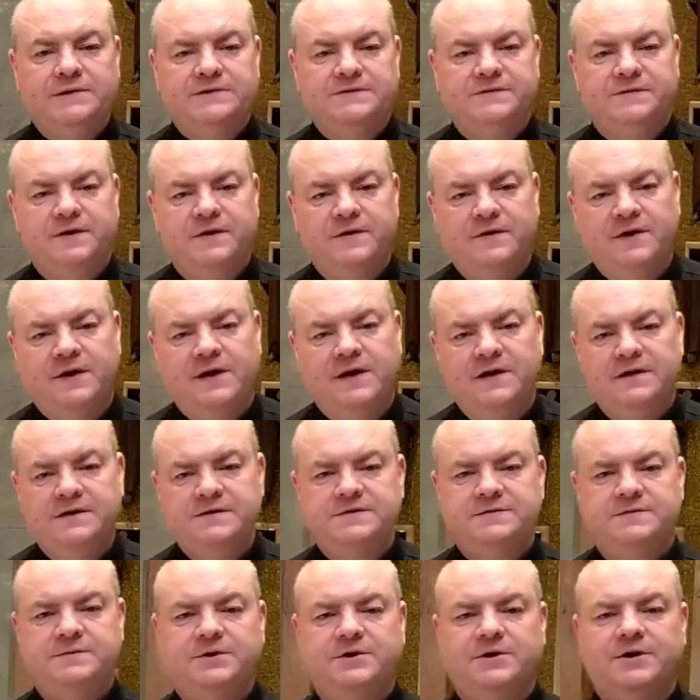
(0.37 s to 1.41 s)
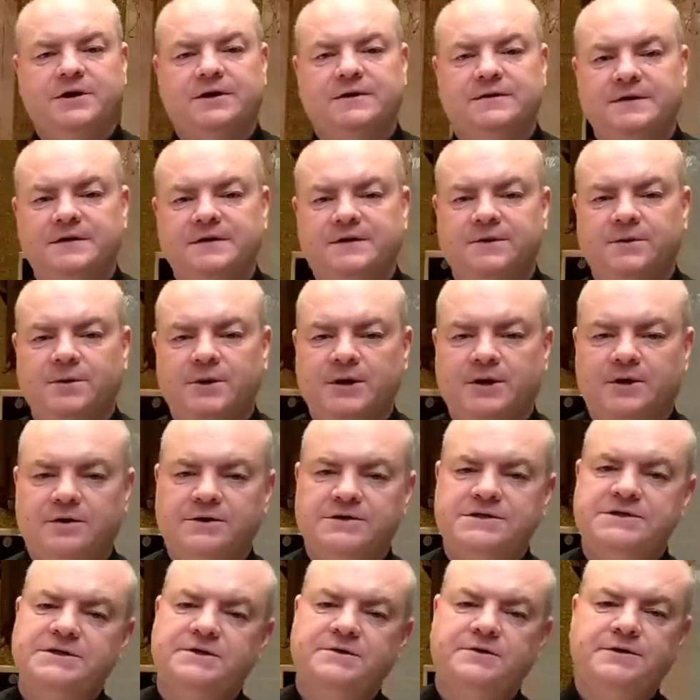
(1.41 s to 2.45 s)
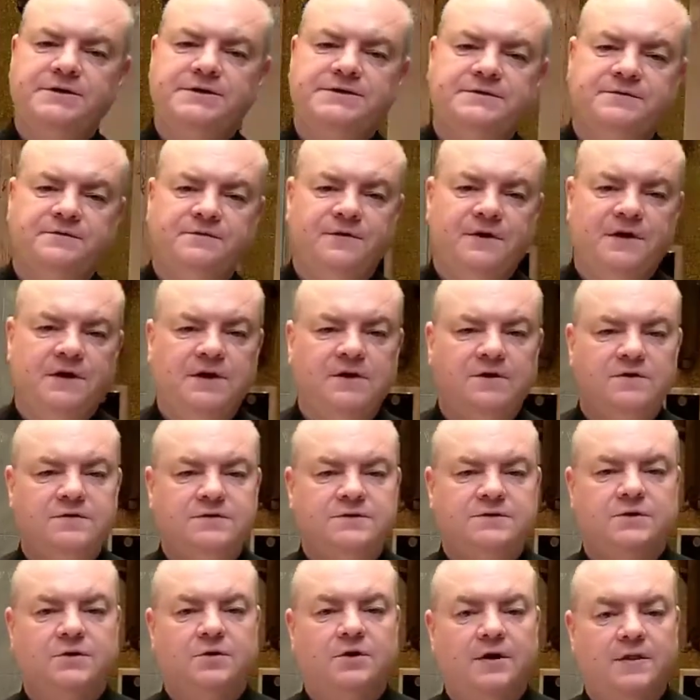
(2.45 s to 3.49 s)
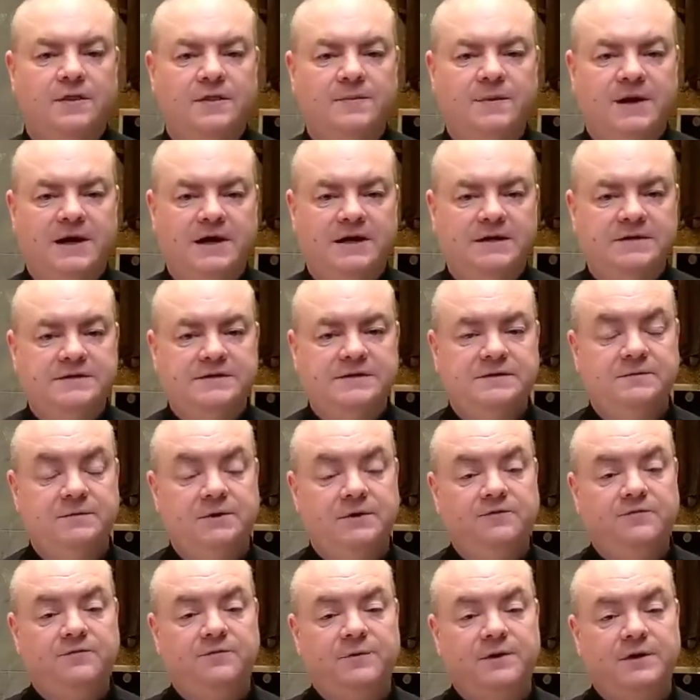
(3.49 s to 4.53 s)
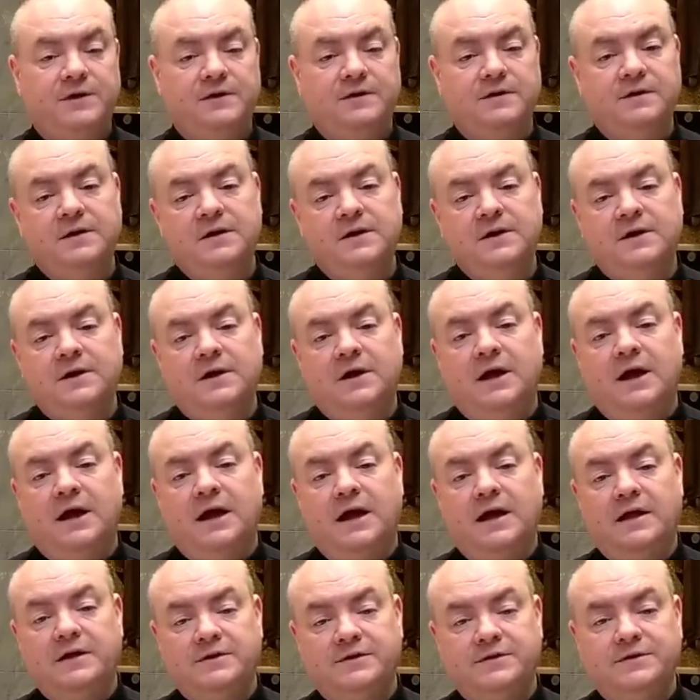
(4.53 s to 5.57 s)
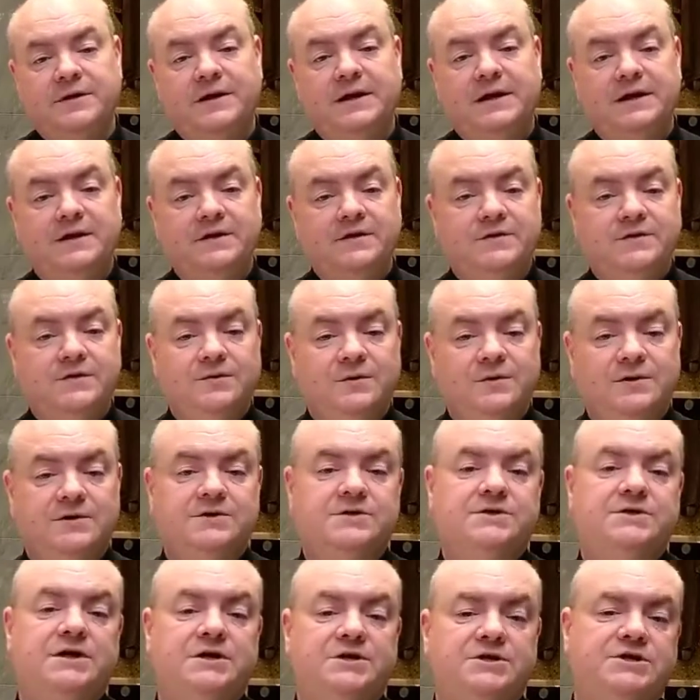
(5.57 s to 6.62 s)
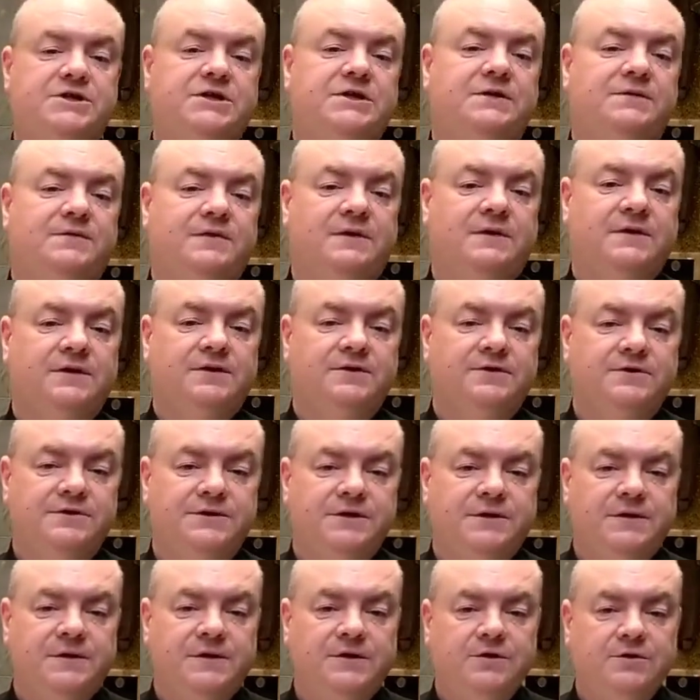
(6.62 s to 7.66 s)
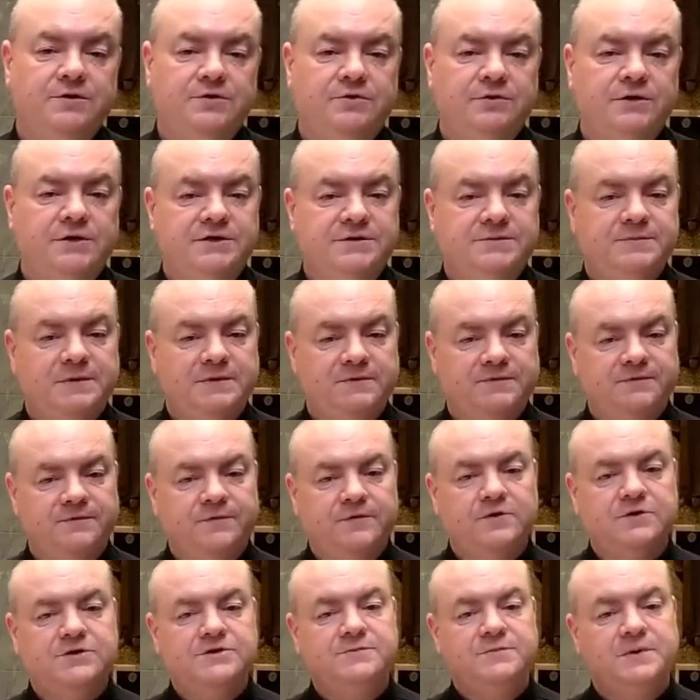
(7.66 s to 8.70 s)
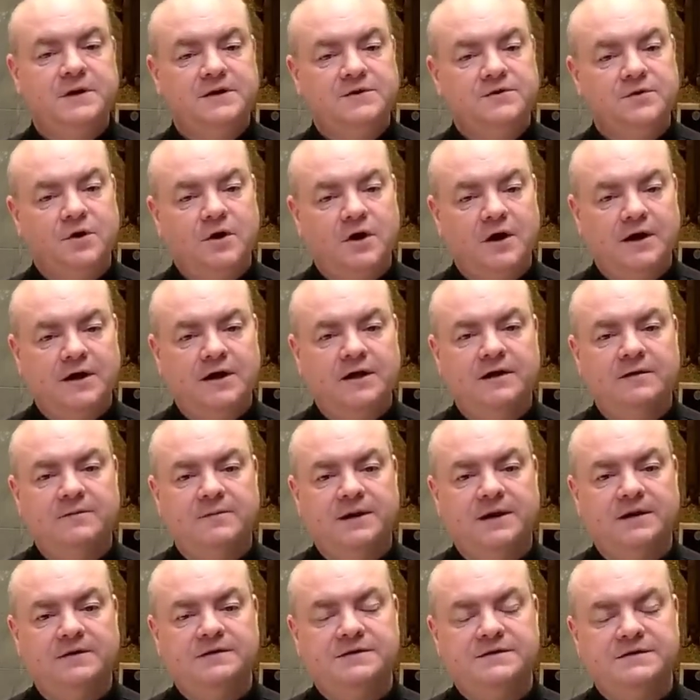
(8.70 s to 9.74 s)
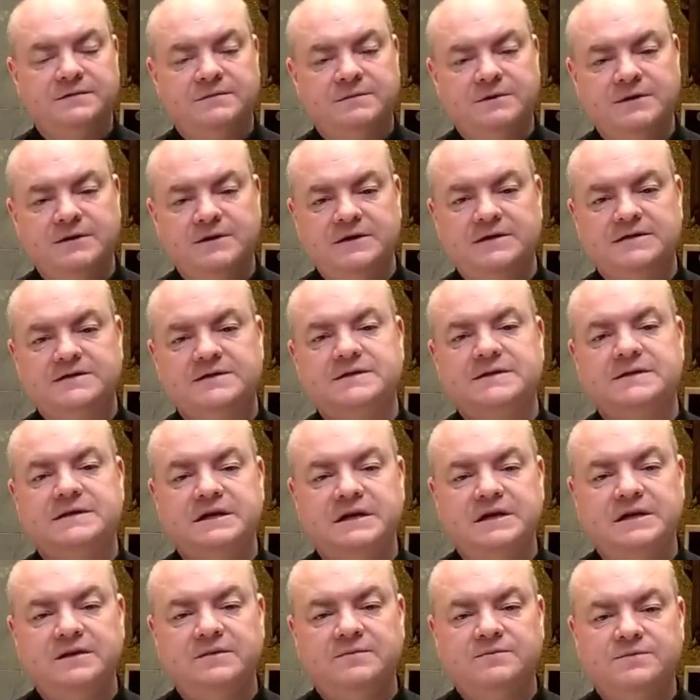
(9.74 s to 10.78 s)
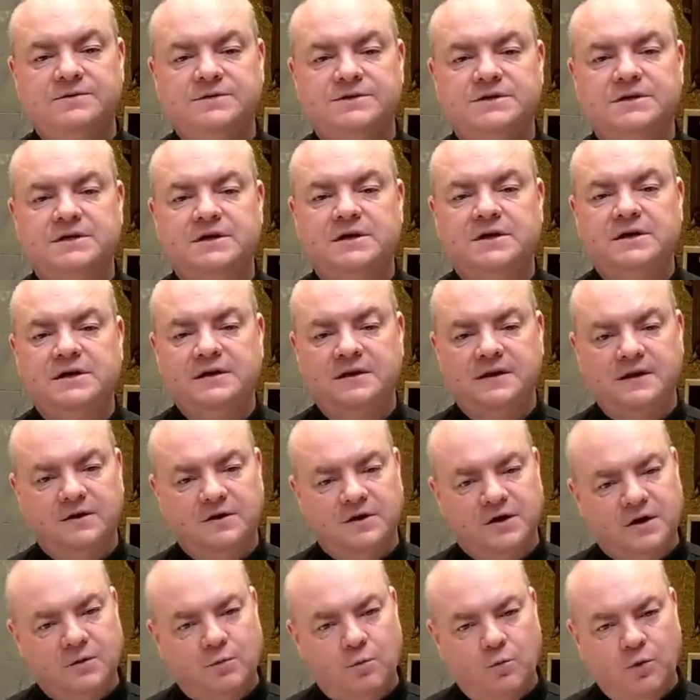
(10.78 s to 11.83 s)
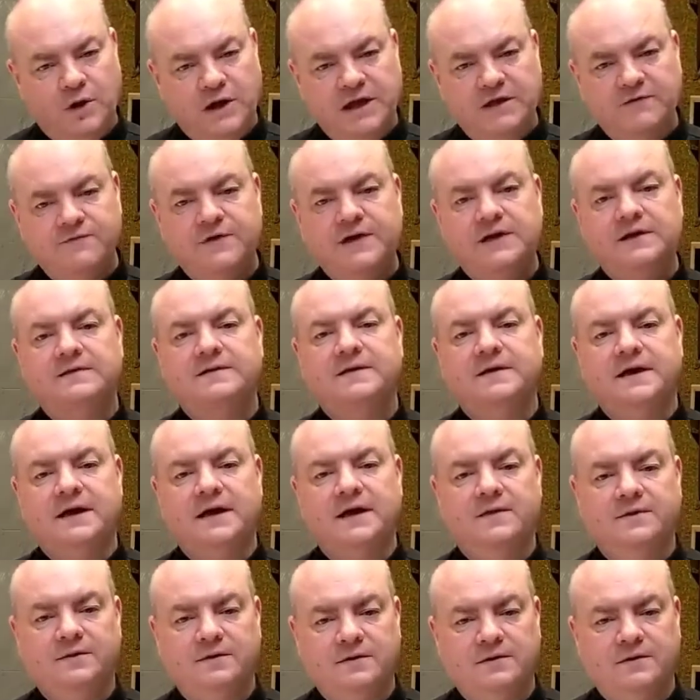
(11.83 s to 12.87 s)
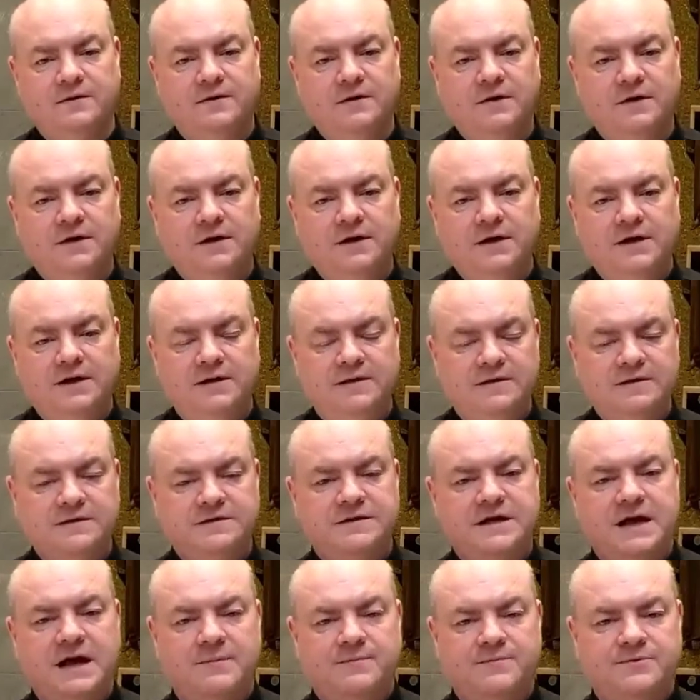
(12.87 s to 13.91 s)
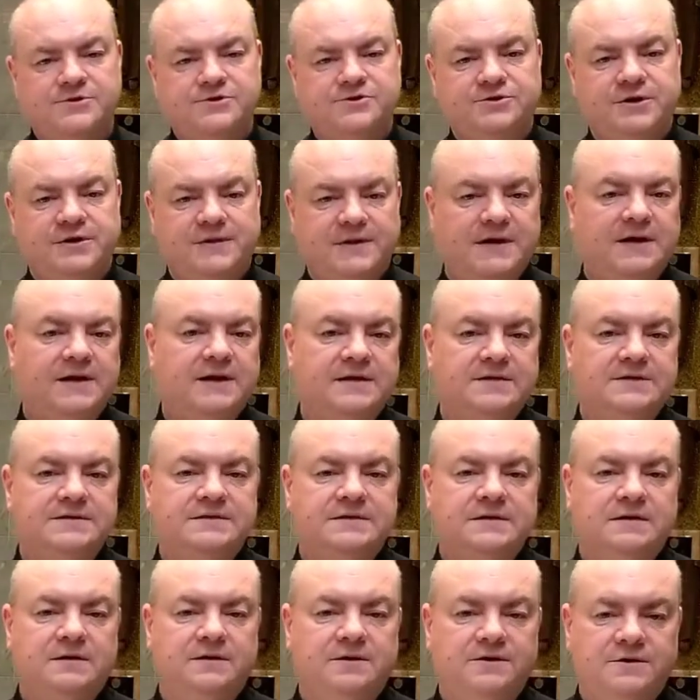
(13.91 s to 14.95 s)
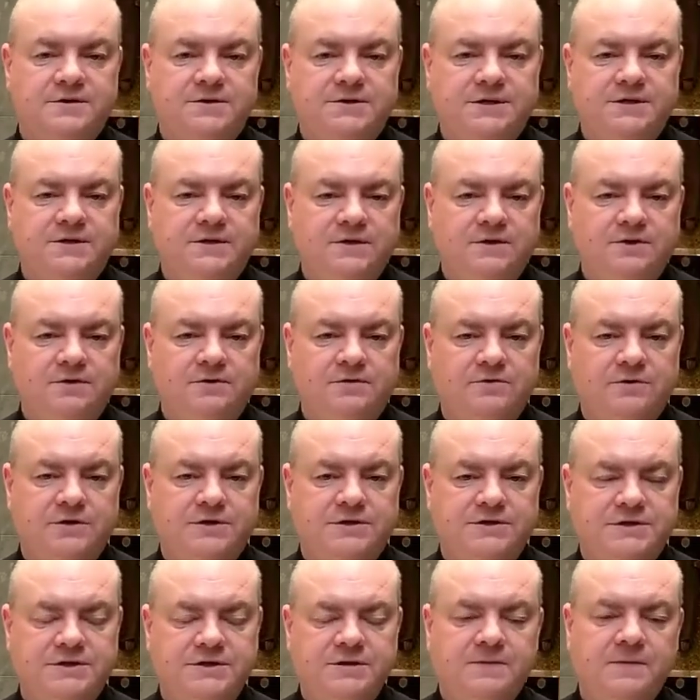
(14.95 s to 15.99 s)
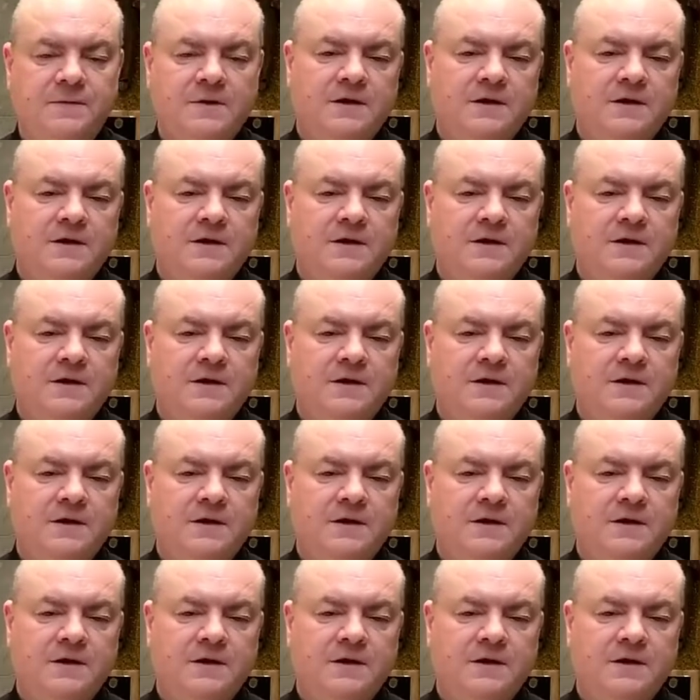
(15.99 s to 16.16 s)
It's Father Hayes. We are continuing our series of videos on the Mass, and we've been entering into a discussion of the liturgy of the Eucharist, but first by talking about some of these themes that are weaving together in this tapestry that is the liturgy of the Eucharist.